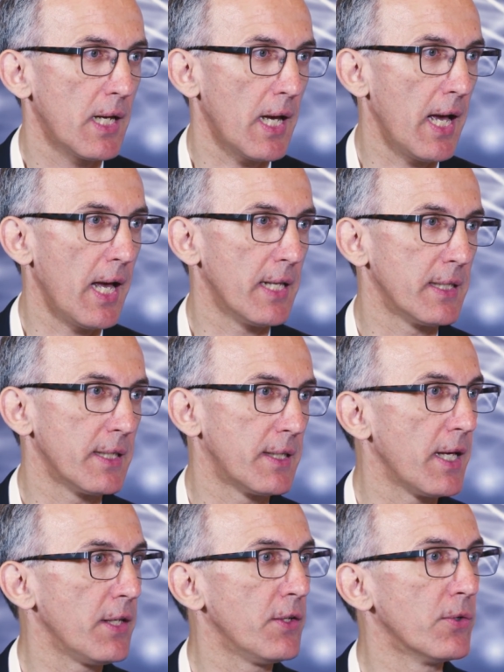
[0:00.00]
and
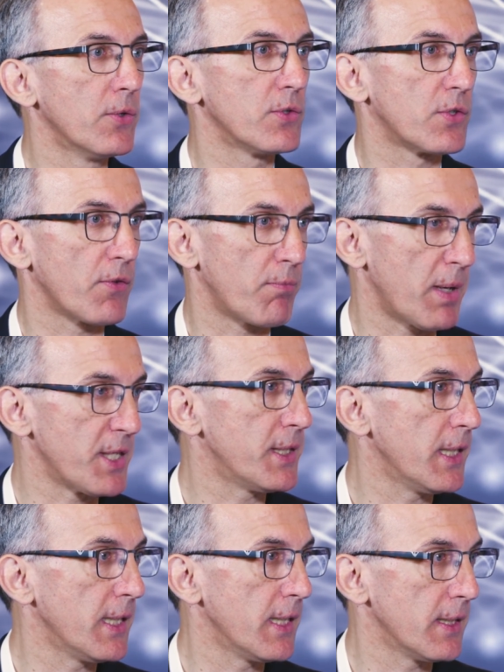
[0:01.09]
the use of
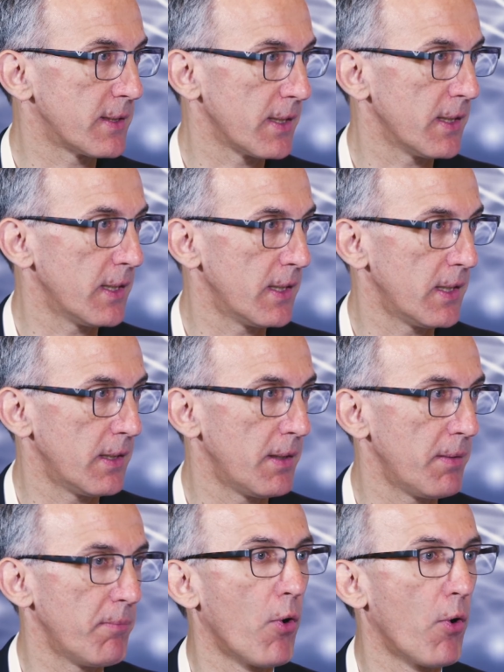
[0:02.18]
machines uh,